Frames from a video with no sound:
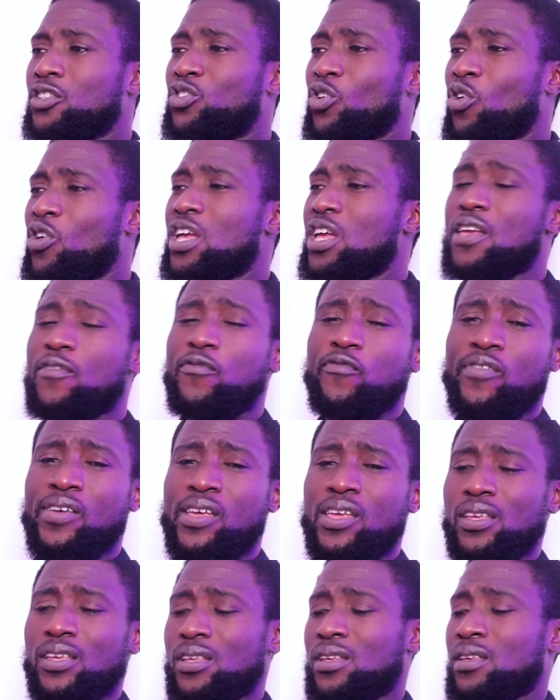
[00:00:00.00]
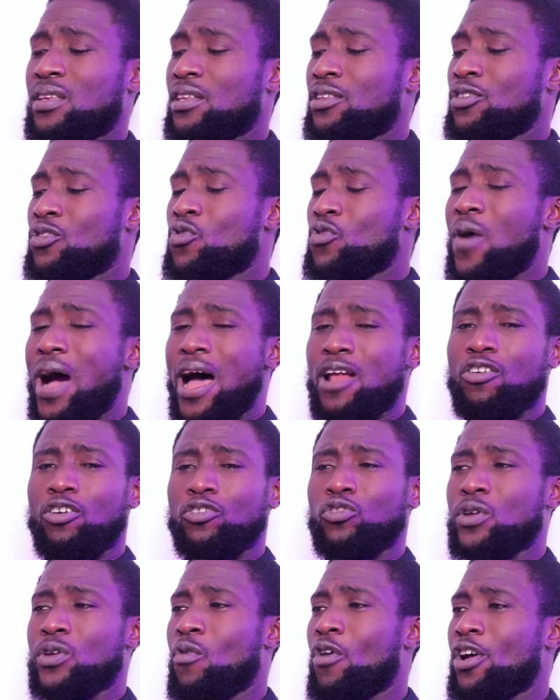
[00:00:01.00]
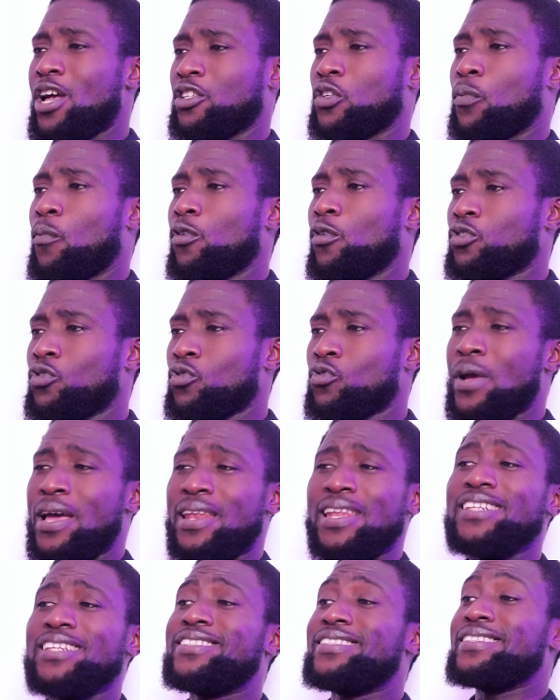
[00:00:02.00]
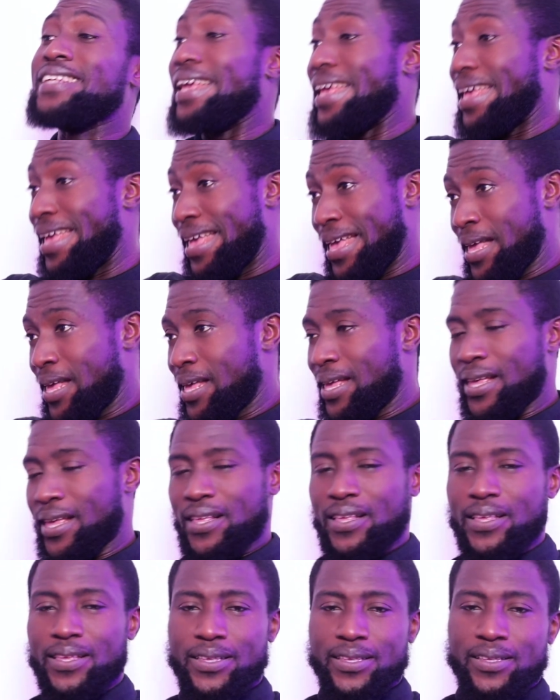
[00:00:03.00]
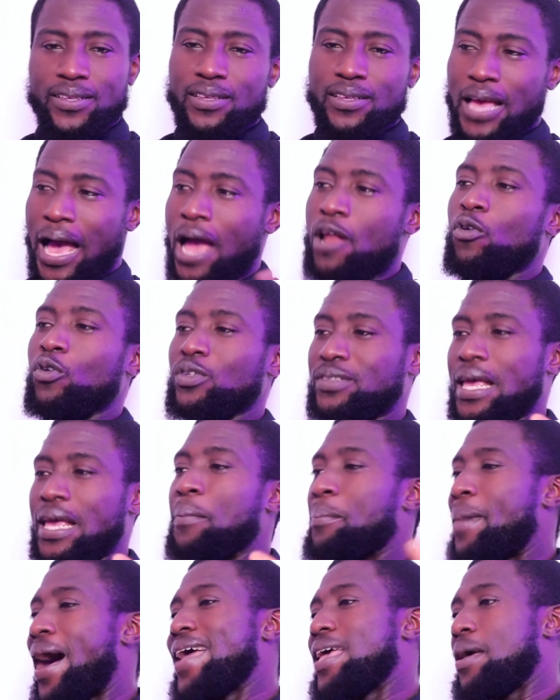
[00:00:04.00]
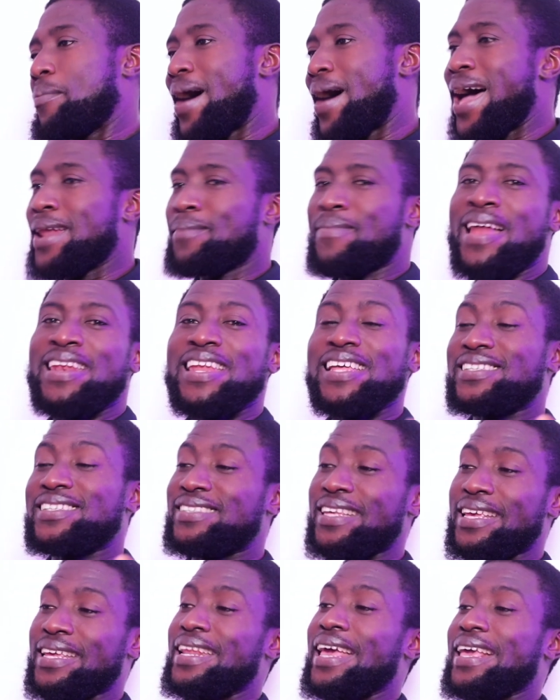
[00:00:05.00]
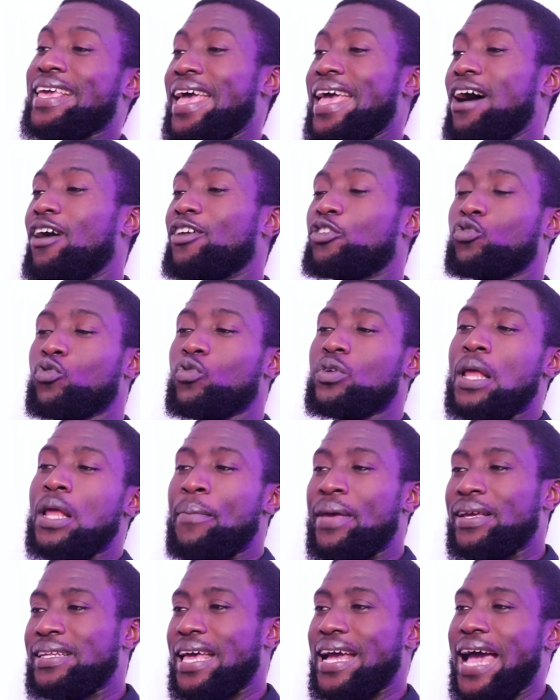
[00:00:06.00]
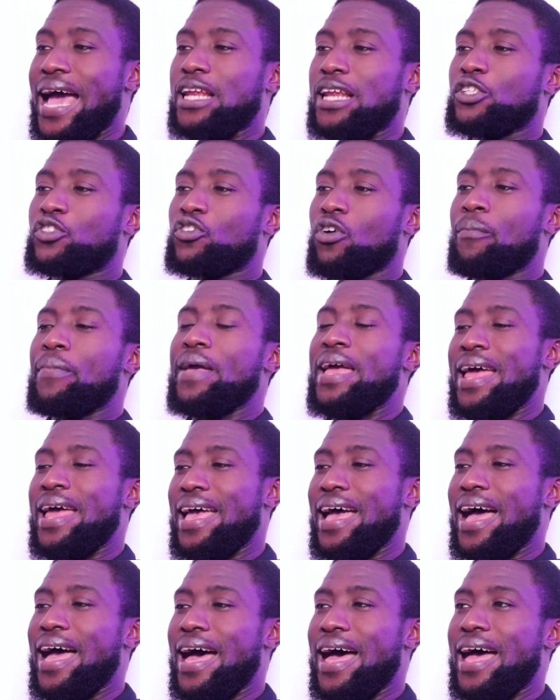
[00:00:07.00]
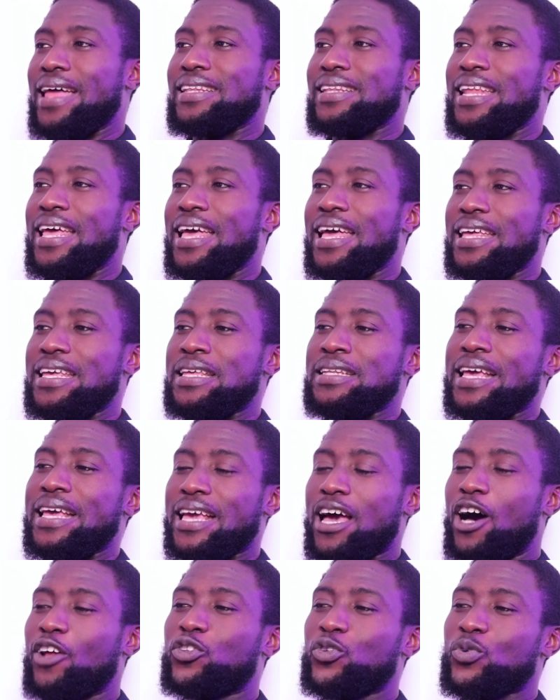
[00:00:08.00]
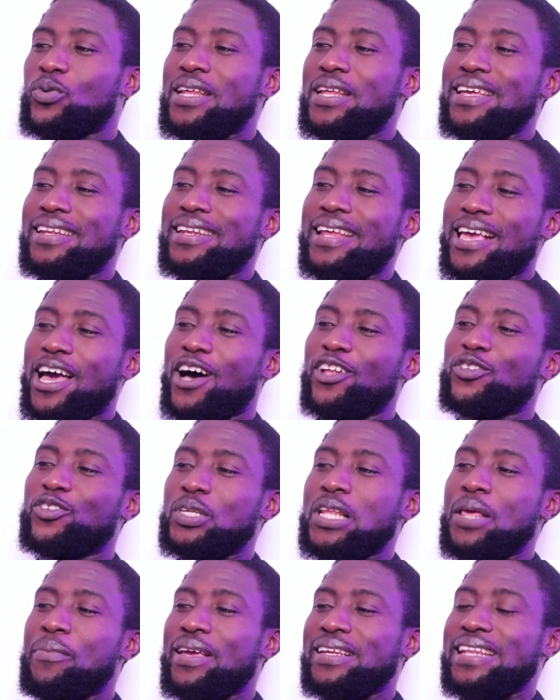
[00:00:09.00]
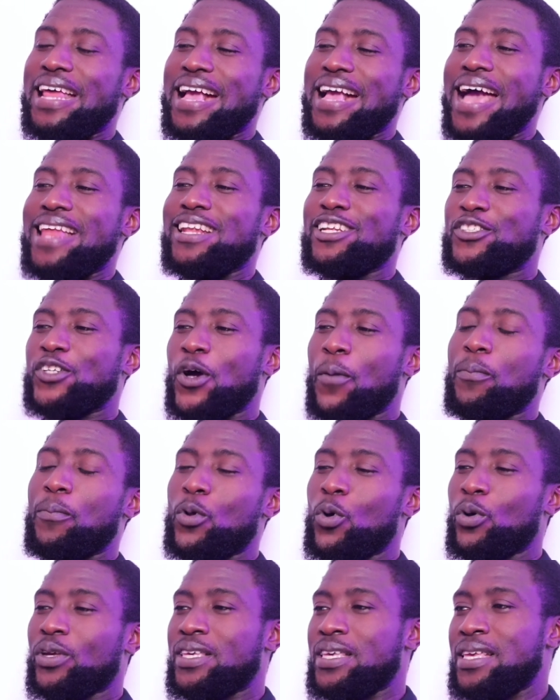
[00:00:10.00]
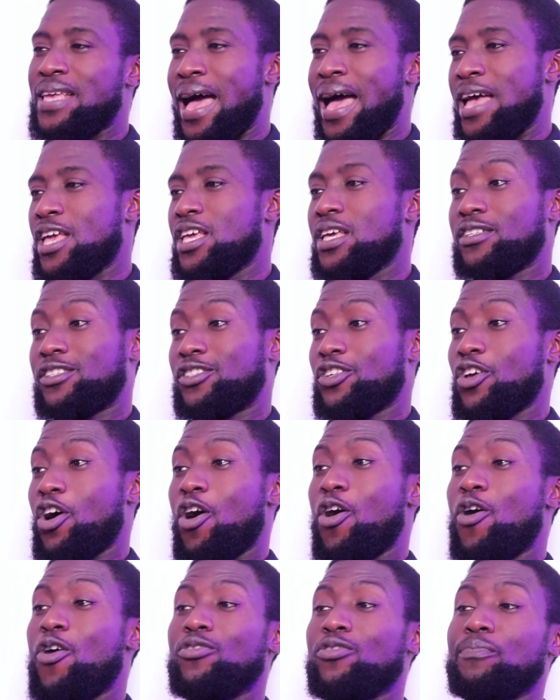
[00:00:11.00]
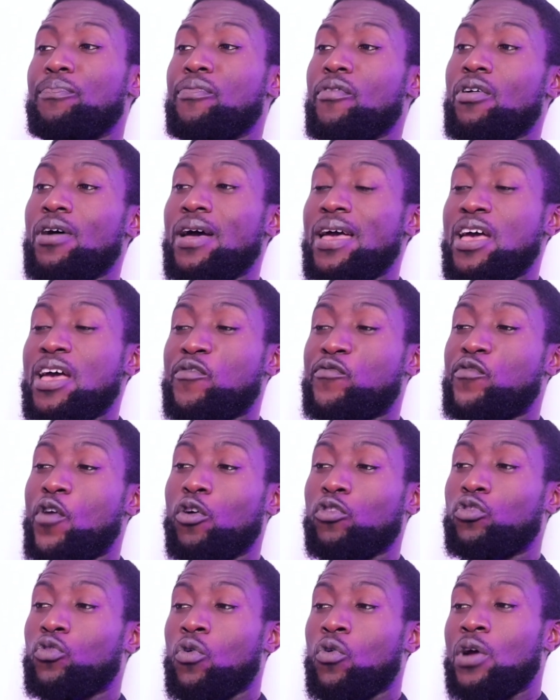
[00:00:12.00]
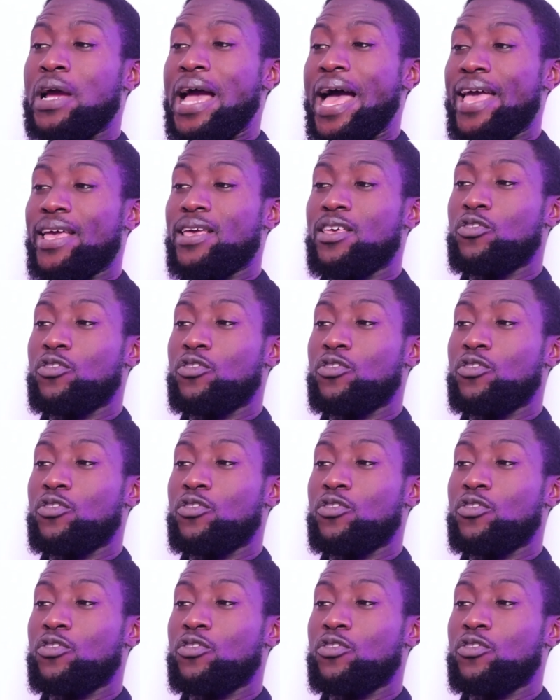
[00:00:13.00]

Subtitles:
So if you are not doing what you're supposed to do, and let's say, I know saying bad, but let's say the girl too, they make the guy the chop. The girl too, they make the guy the chop low key. It's your own fault, guy.